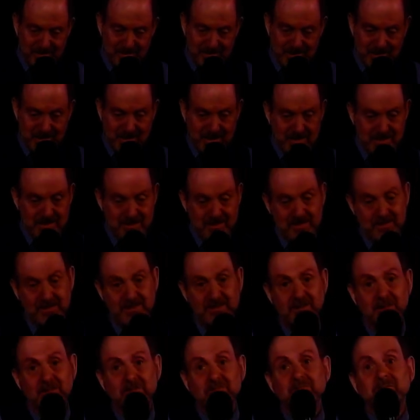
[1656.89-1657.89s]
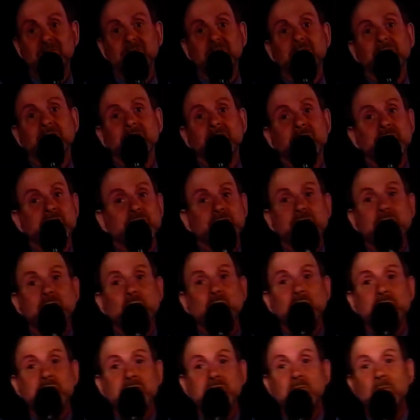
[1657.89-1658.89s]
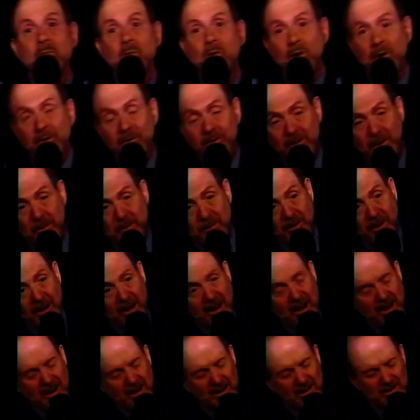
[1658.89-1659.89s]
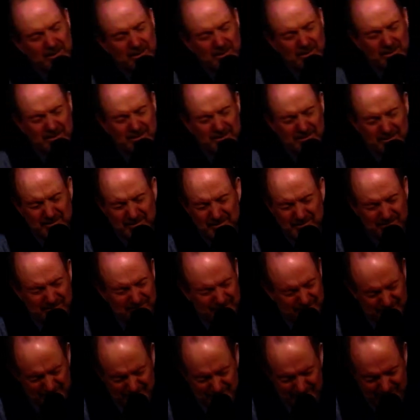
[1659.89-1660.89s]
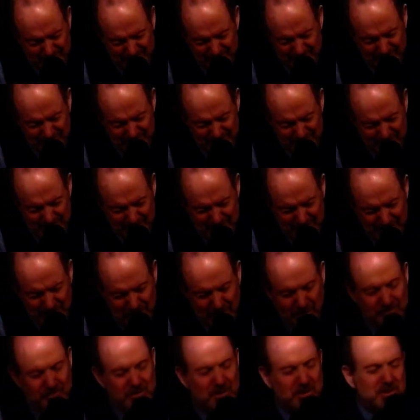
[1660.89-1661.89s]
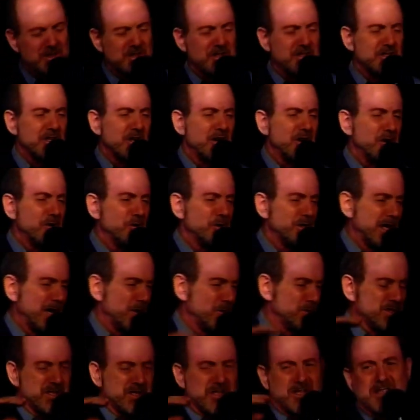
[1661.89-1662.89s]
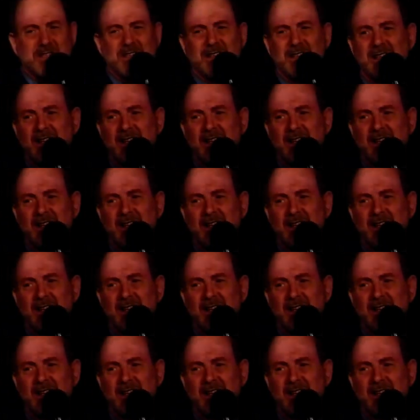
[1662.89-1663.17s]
Yes, she was more than a pal. Loved her so, and I was